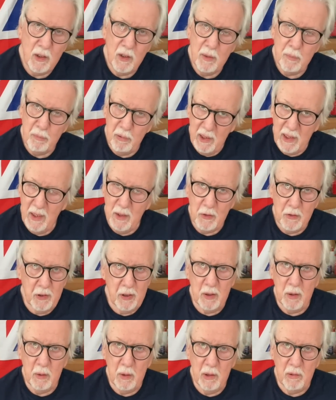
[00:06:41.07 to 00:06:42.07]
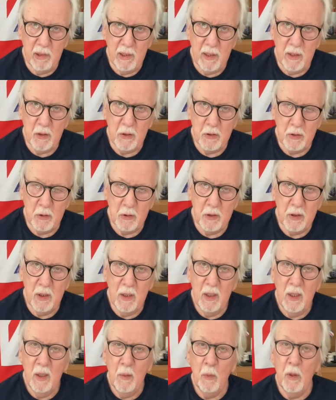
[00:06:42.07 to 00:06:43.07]
bring to the rehearsals.
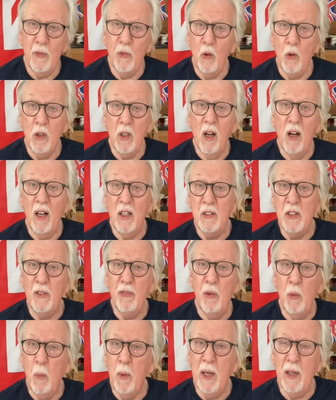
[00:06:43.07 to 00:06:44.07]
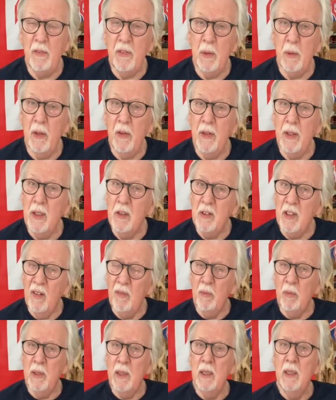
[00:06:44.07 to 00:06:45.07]
We've all got our different way of doing things,
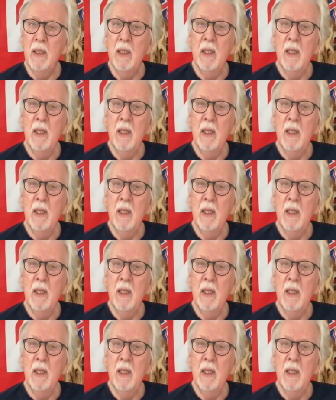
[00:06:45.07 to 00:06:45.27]
haven't we?